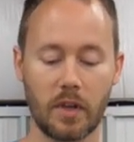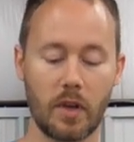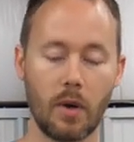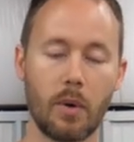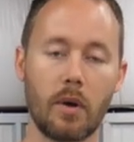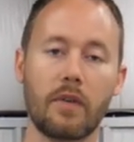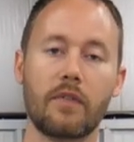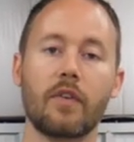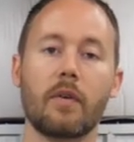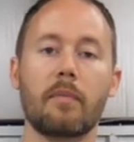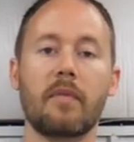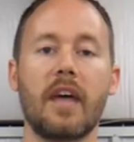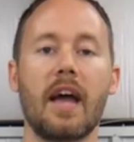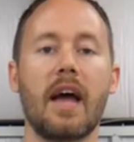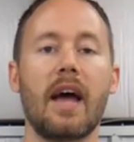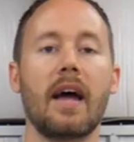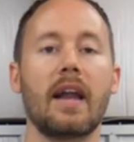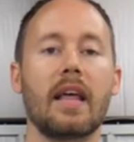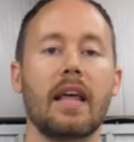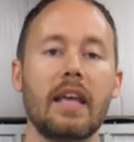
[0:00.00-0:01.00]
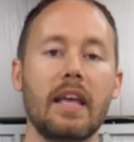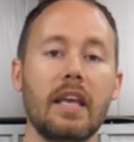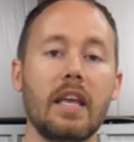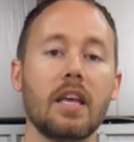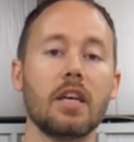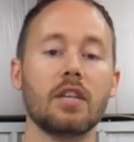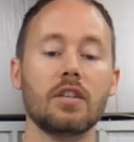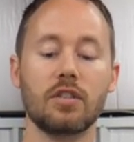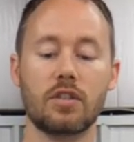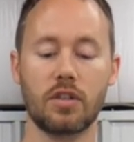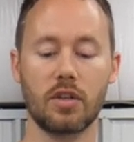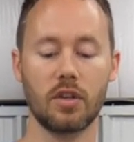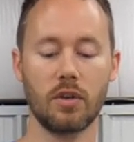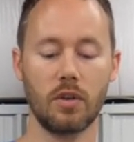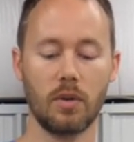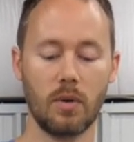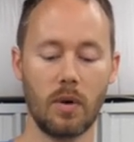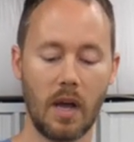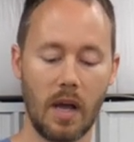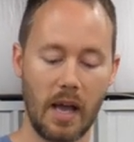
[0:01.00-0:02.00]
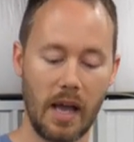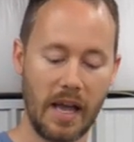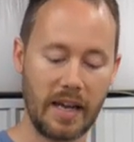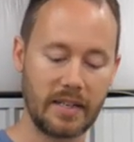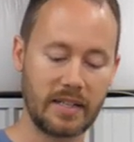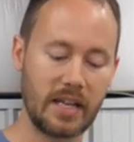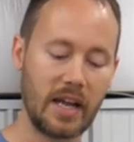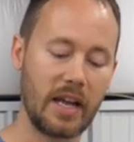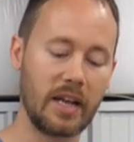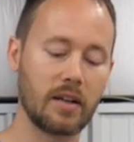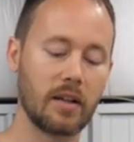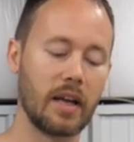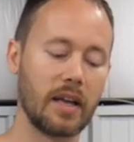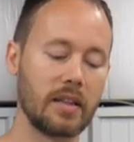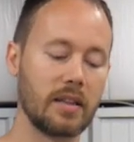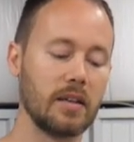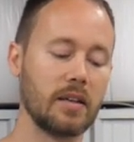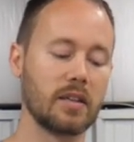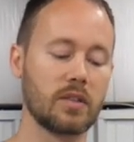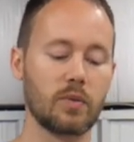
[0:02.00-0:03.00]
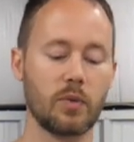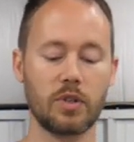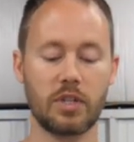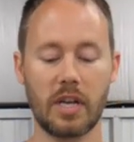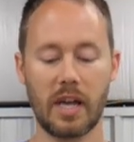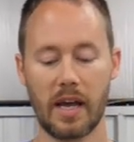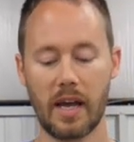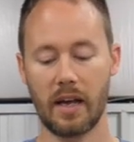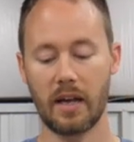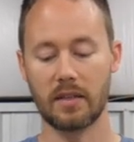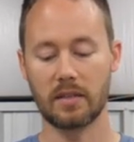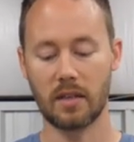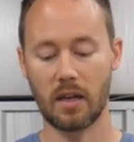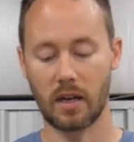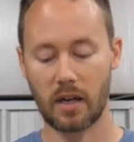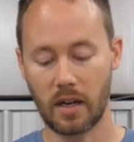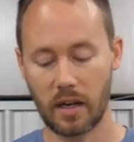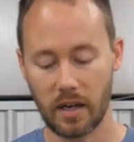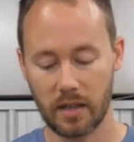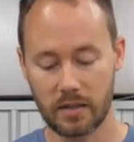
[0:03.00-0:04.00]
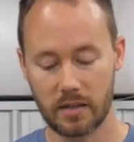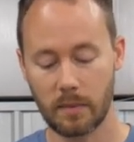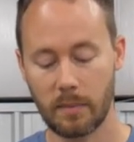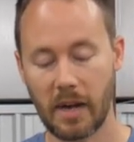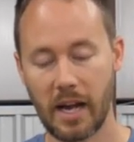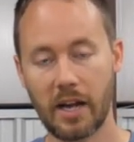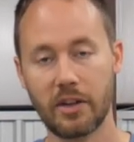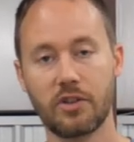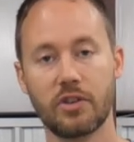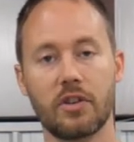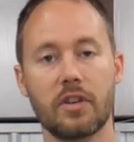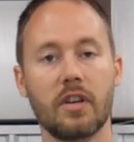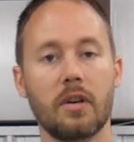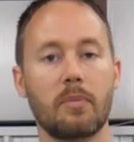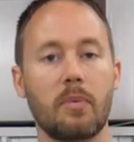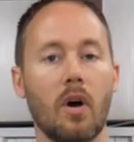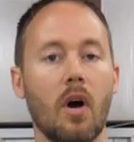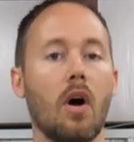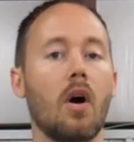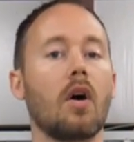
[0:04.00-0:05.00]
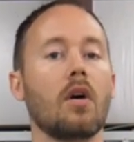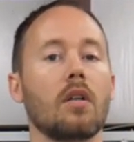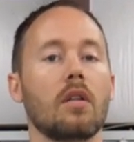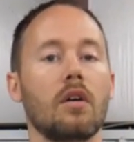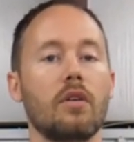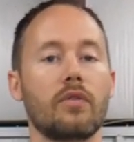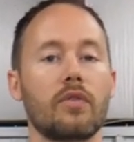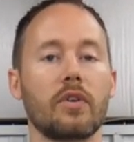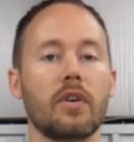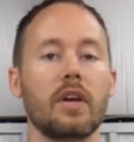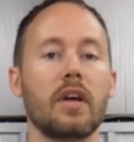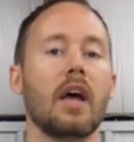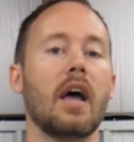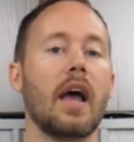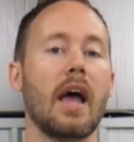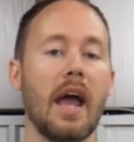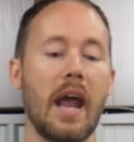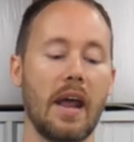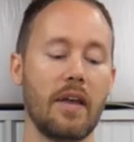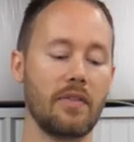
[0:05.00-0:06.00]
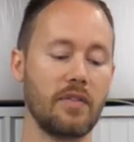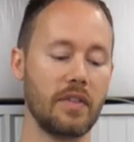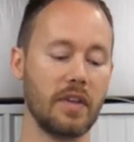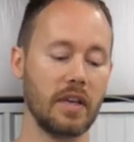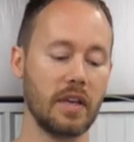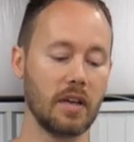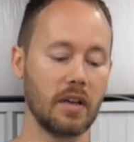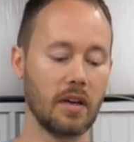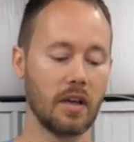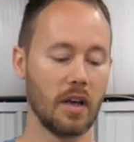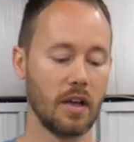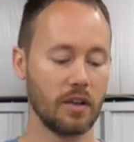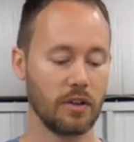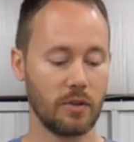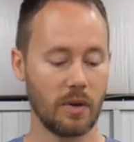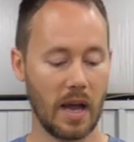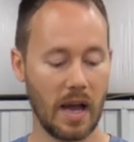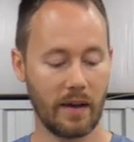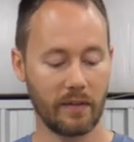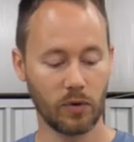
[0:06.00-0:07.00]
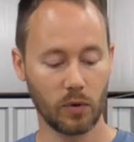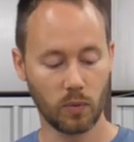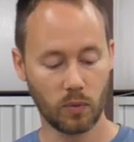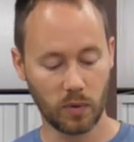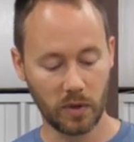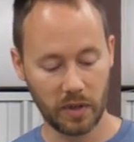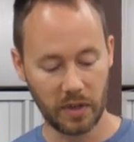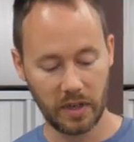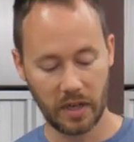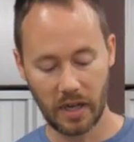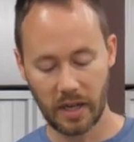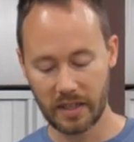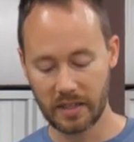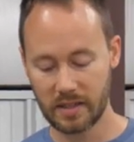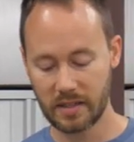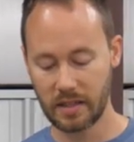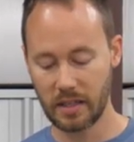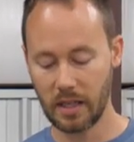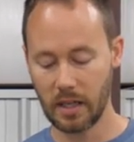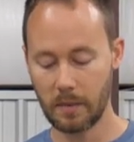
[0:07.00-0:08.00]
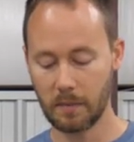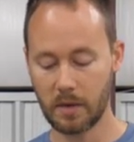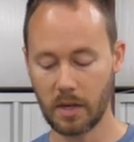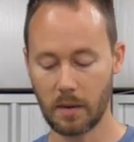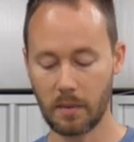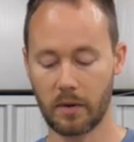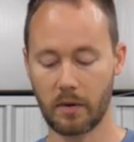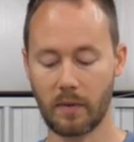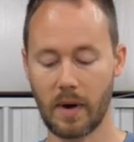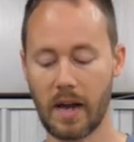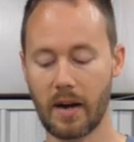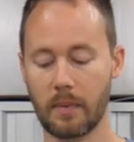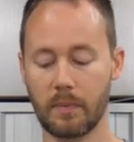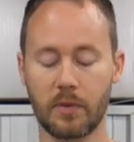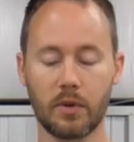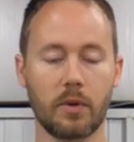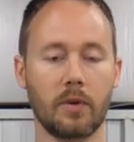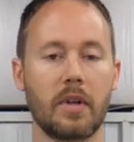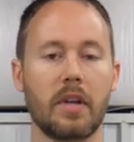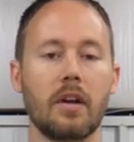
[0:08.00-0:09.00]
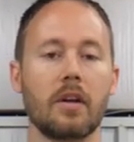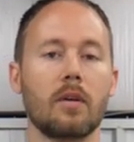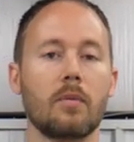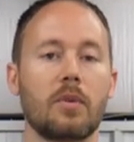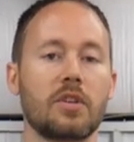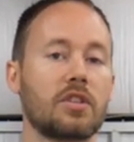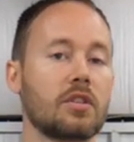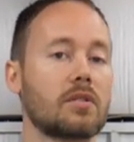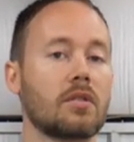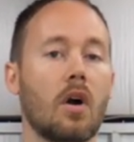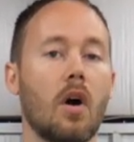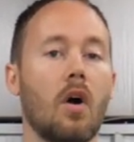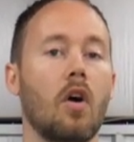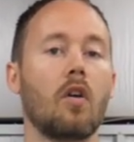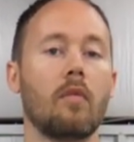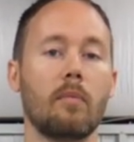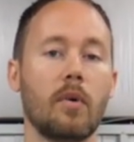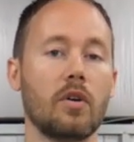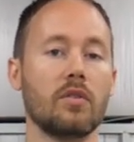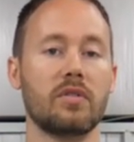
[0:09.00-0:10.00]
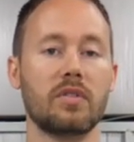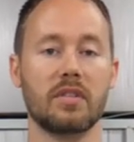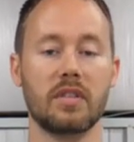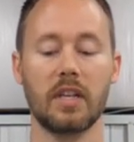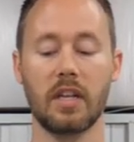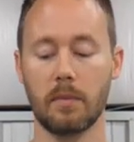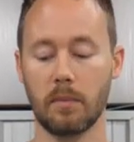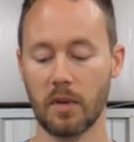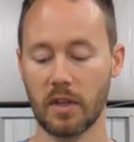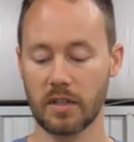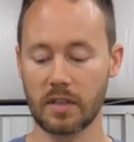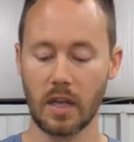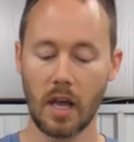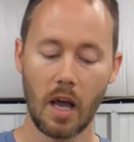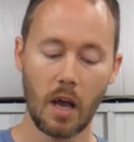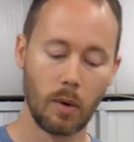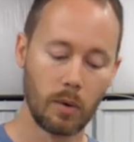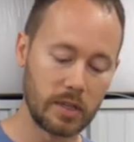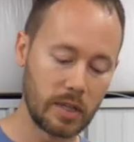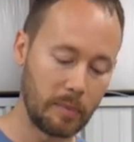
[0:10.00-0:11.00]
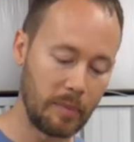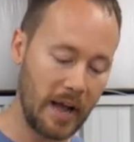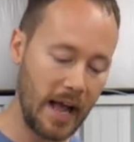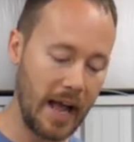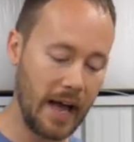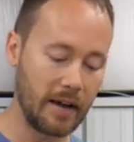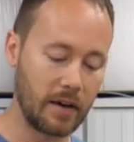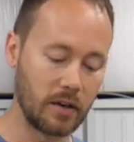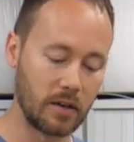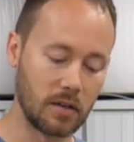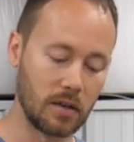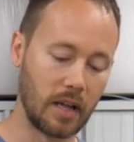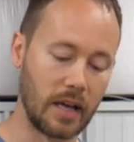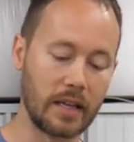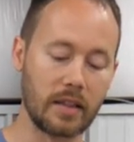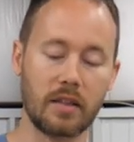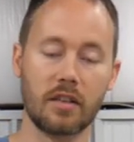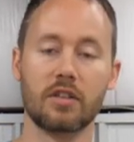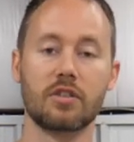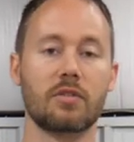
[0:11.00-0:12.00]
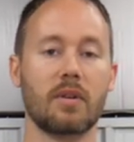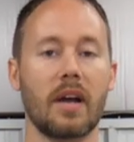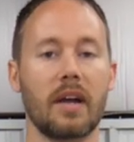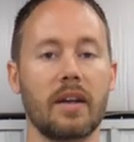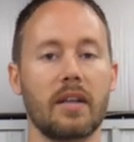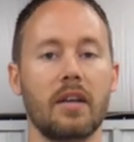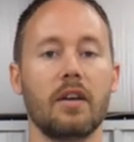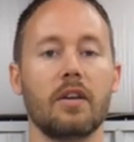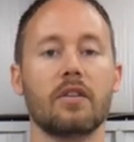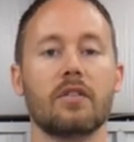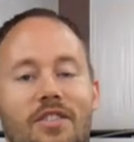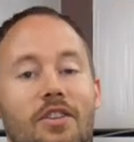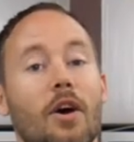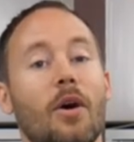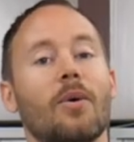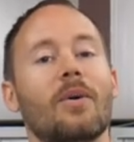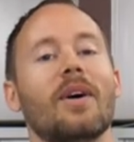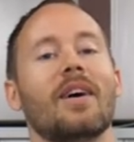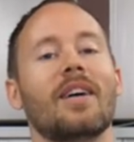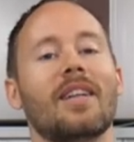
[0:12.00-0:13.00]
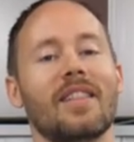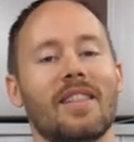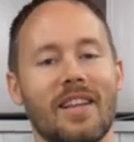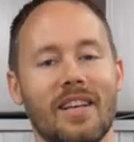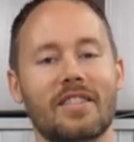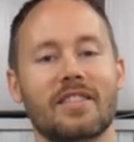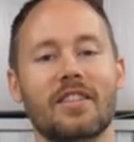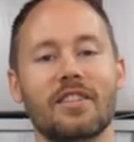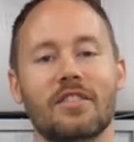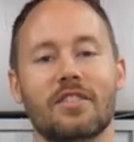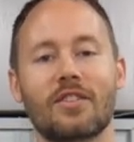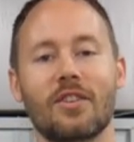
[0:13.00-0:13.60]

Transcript: going from that into a tank like this, which has a custom hydro dip all over it, and then you have a really nice seam coming right up through here, which is almost seamless with a pattern like this right here. So let's get